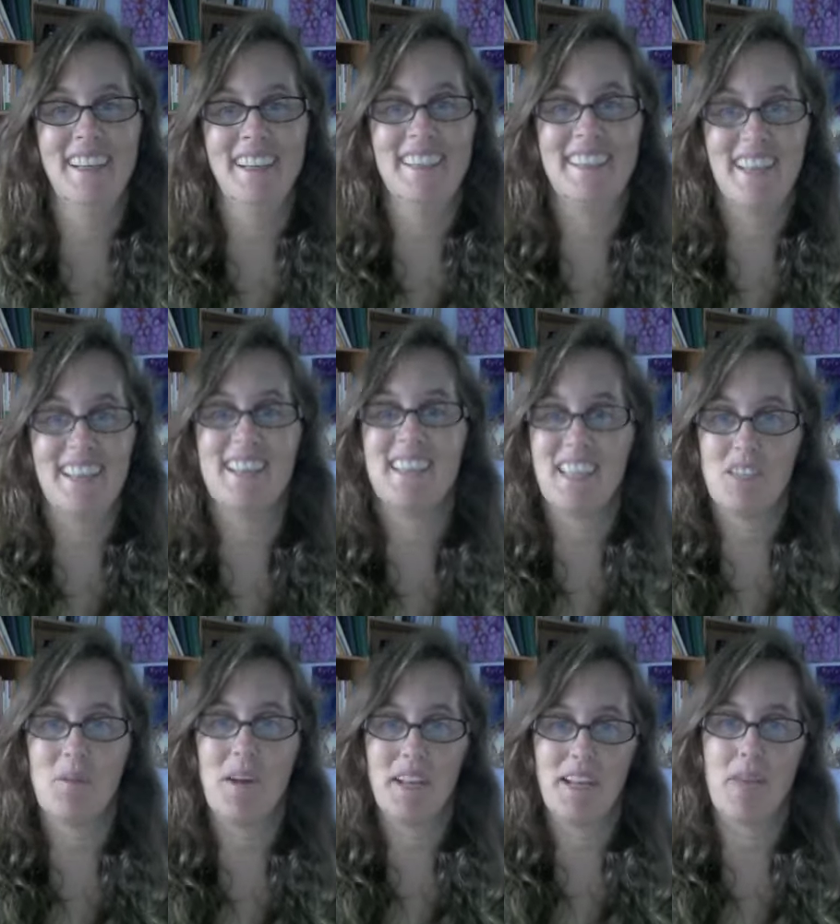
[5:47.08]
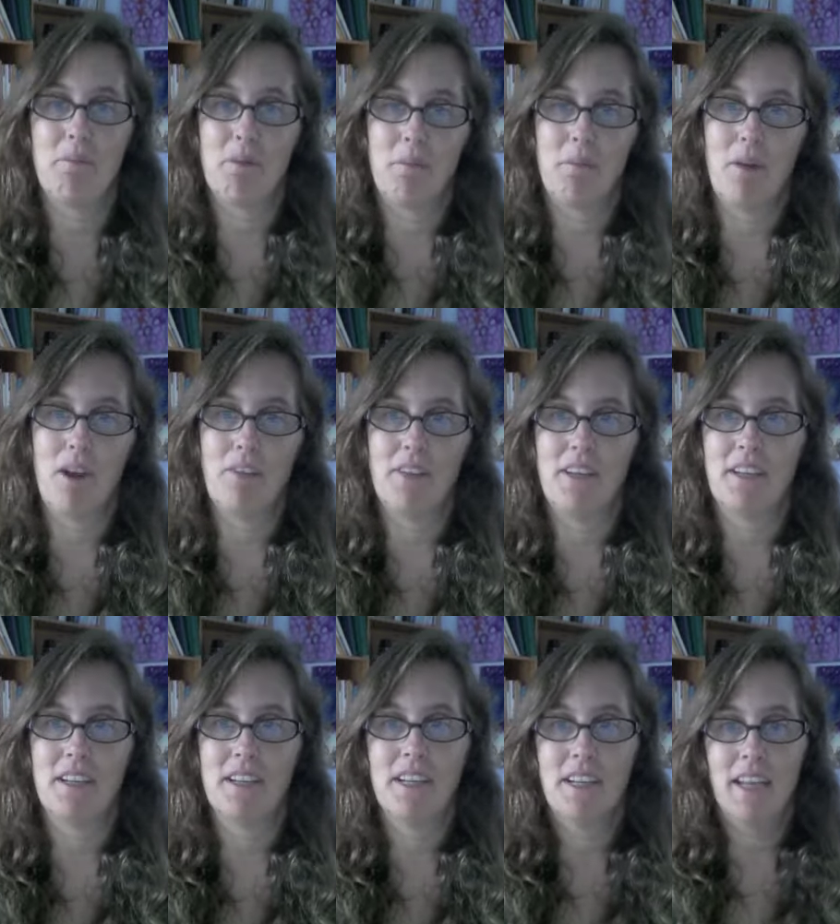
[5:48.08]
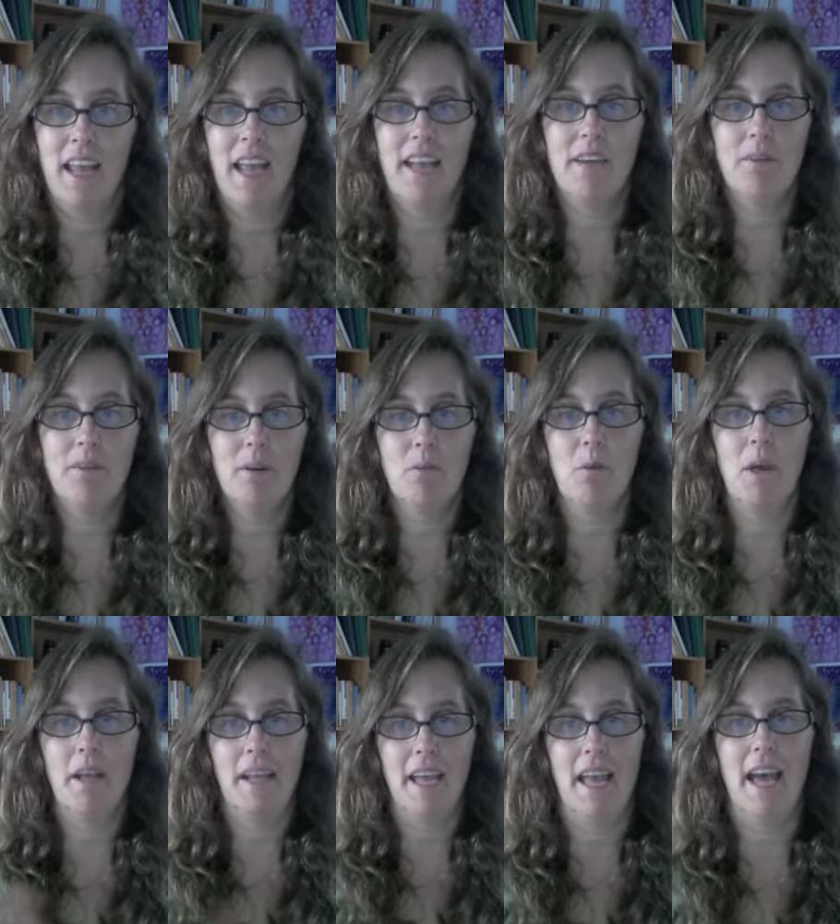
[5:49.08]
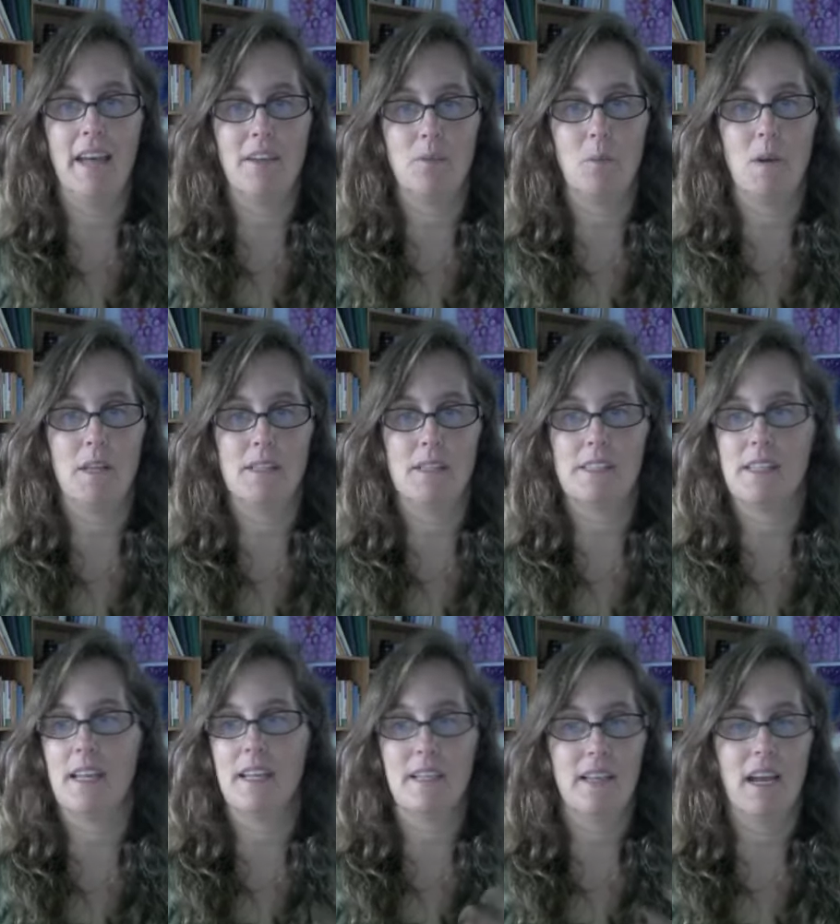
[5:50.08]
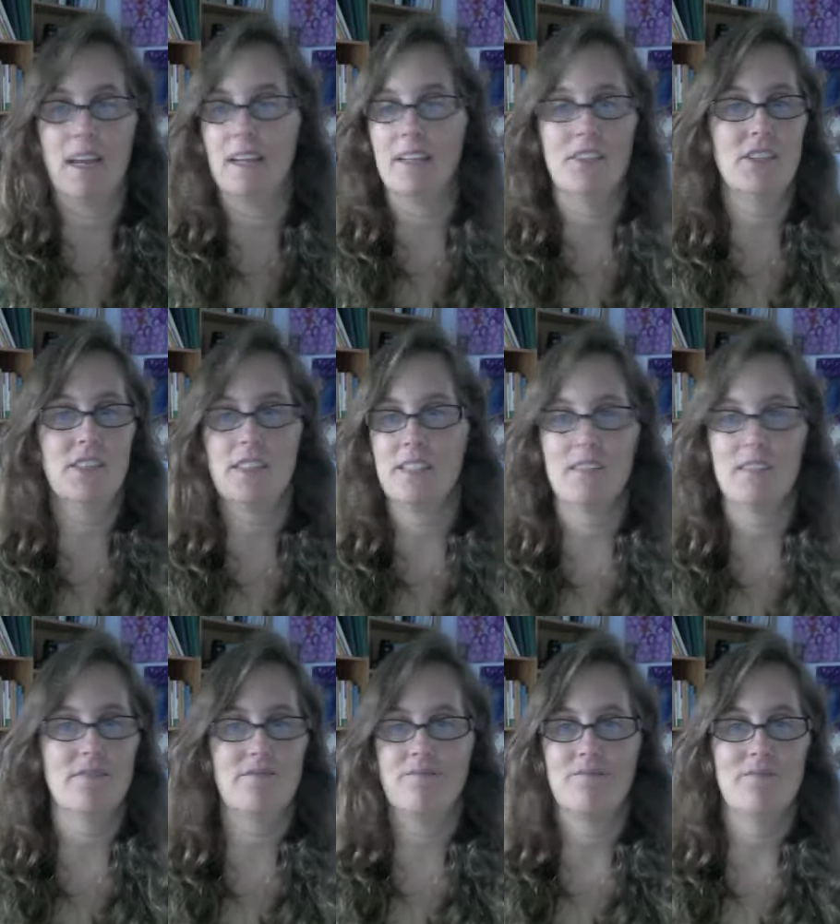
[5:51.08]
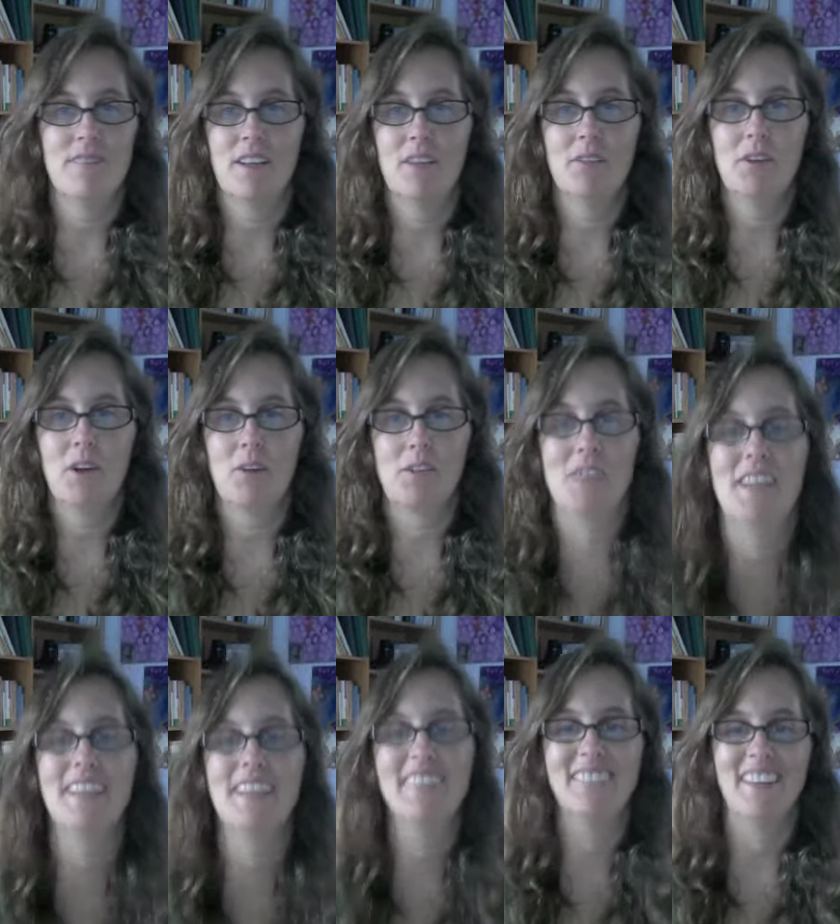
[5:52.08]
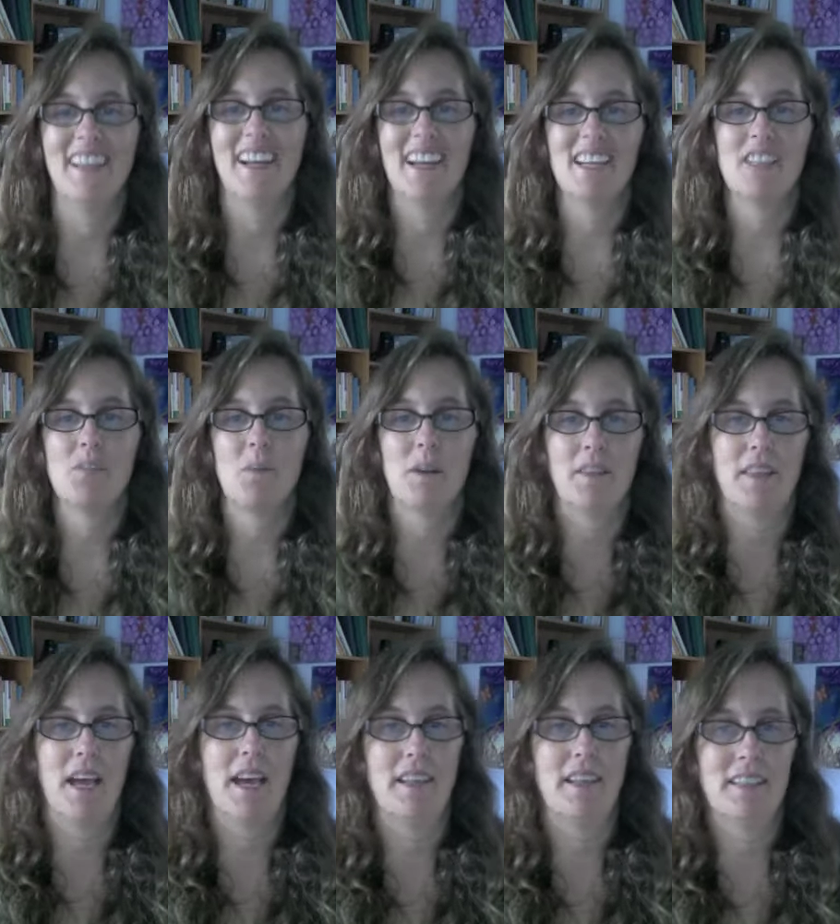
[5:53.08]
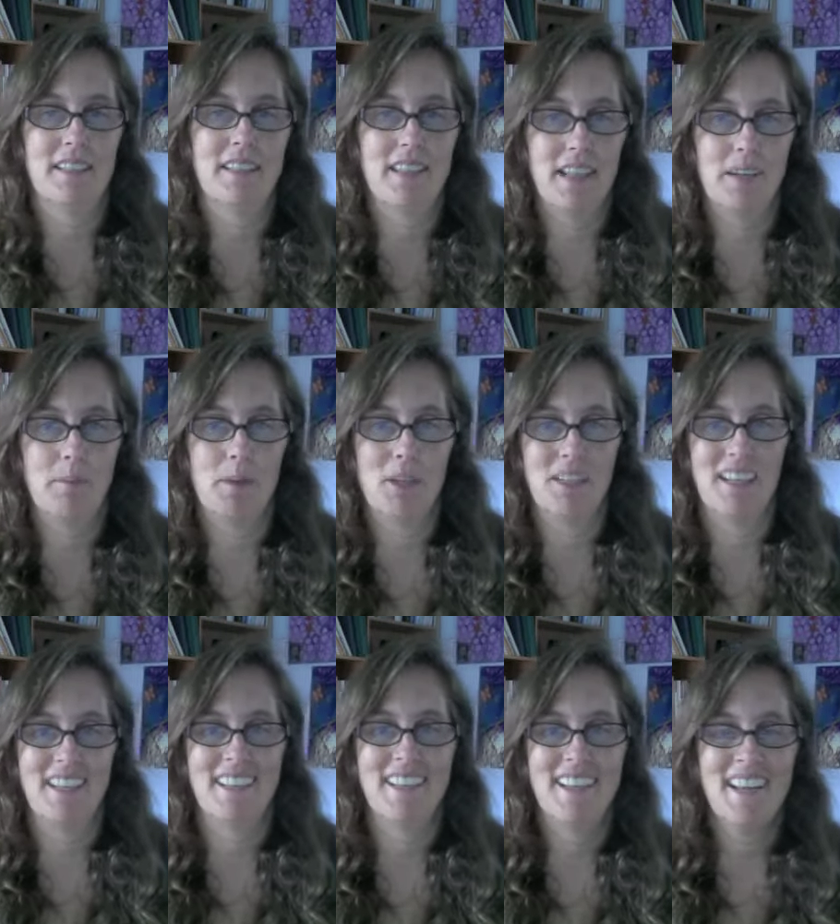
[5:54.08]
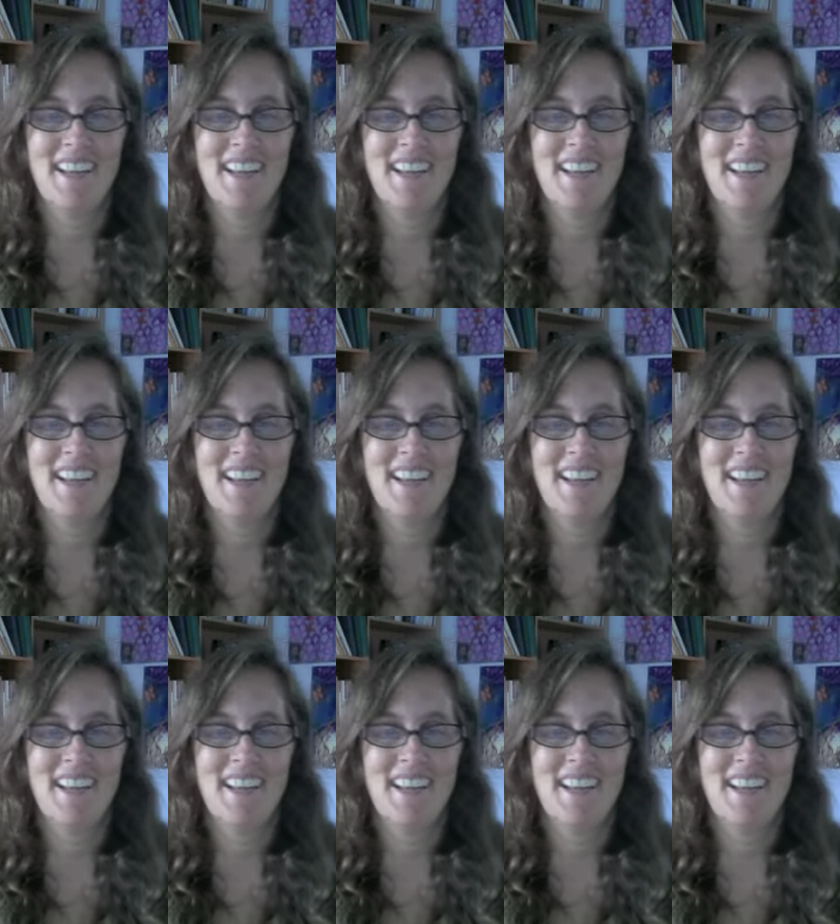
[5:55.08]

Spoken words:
That's why I kept it private. Anyone will get added once, and I just, who knows, but I just want that ability.